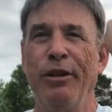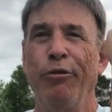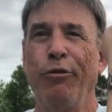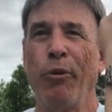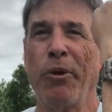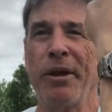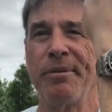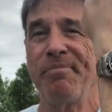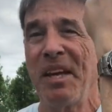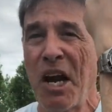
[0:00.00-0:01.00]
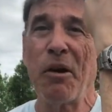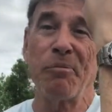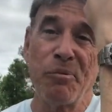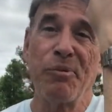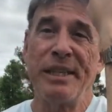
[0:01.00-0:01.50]
for, you know,
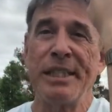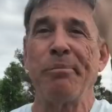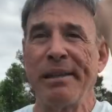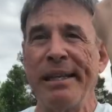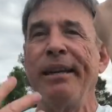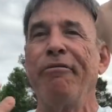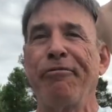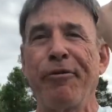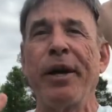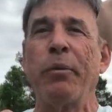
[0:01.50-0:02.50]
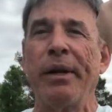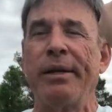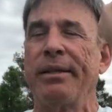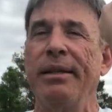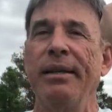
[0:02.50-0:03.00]
reasonably frequent,